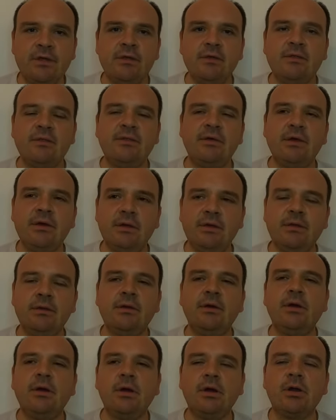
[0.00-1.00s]
they
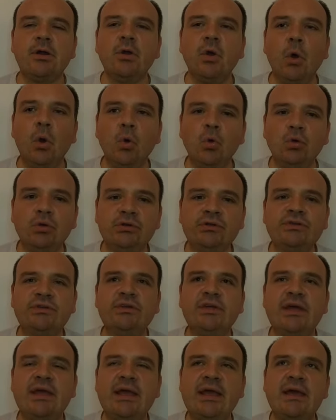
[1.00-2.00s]
are old
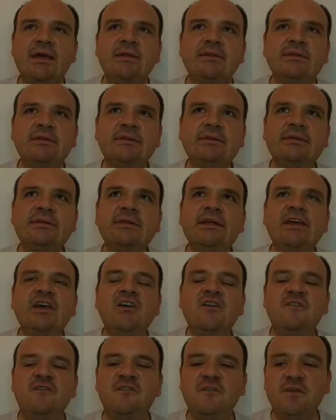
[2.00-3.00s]
and
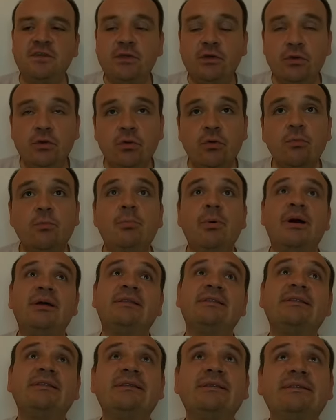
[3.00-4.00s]
few,
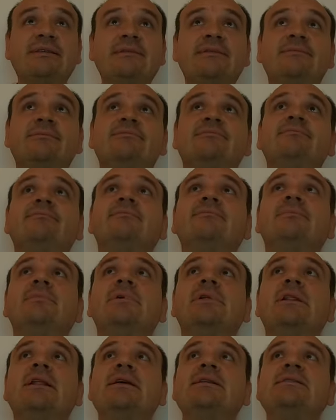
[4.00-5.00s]
but
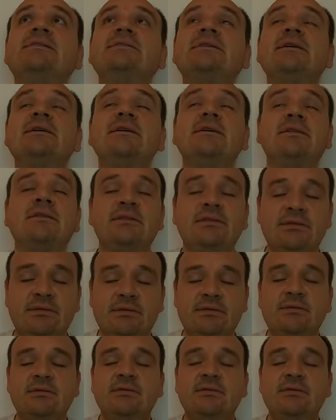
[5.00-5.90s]
let's say it's